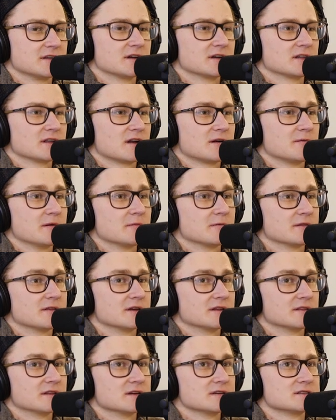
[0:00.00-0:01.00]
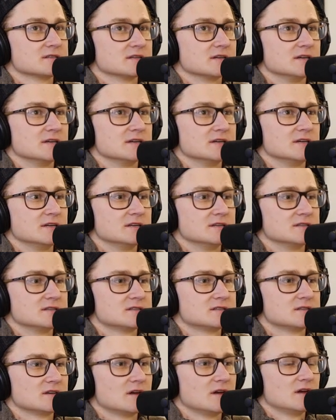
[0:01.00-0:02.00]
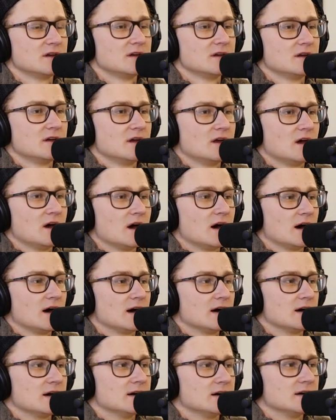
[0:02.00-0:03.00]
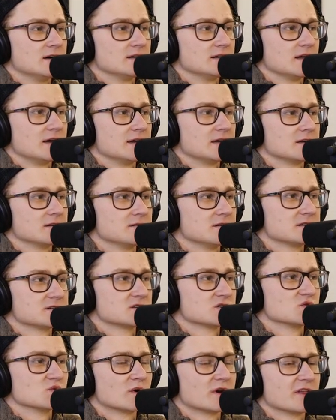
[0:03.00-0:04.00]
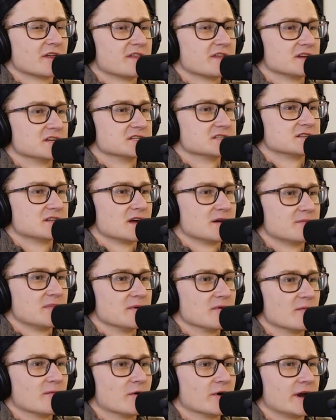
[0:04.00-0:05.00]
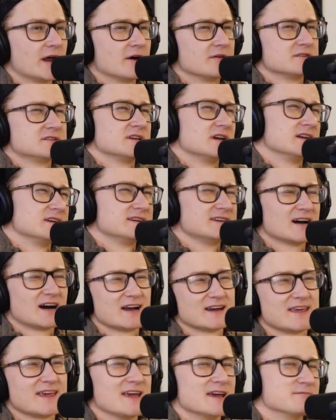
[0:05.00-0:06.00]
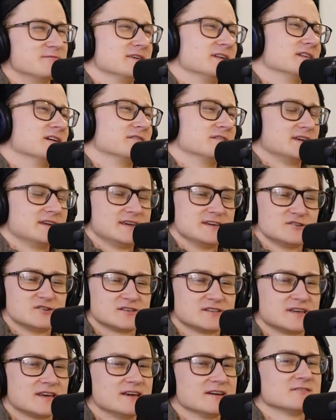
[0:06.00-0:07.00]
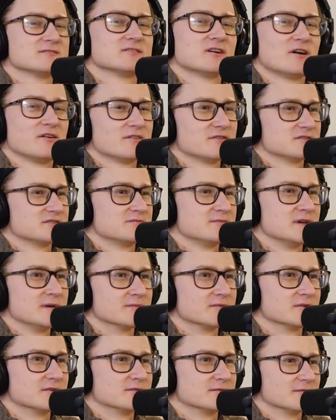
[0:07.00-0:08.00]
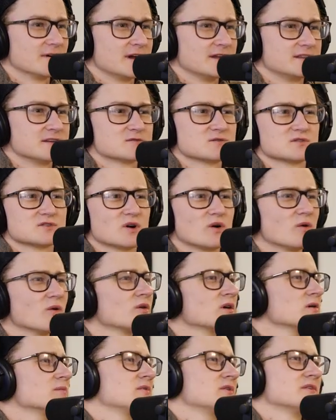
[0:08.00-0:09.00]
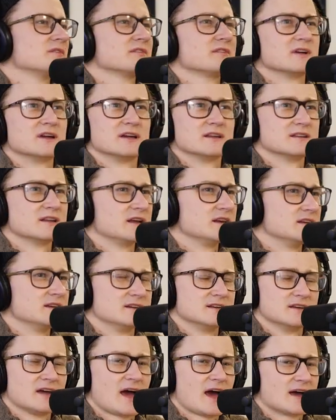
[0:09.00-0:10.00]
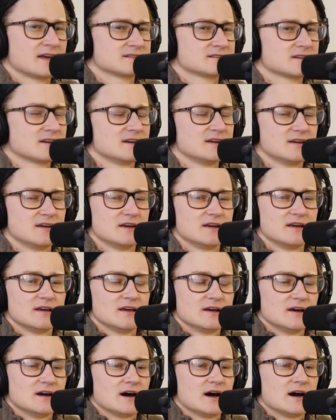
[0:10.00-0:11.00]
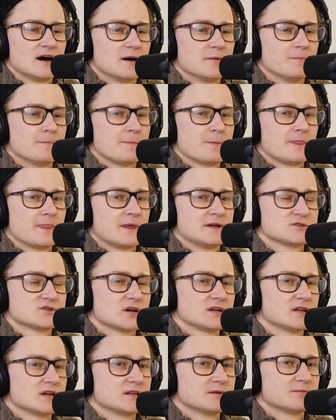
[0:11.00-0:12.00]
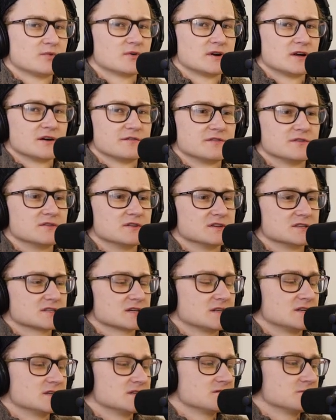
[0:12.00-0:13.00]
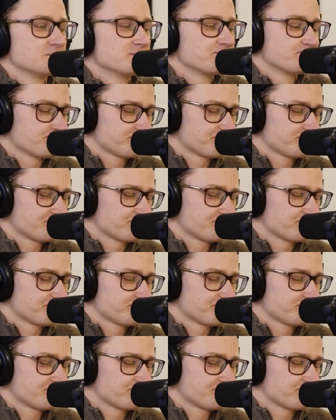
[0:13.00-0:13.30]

think a lot of people think this, is uh, like this is one of the things that people point out and say, God can't be loving. He just killed all those people, right? This was a horrible mm-hmm. thing that he asked. Um, and so I'd like to point out a few things on this.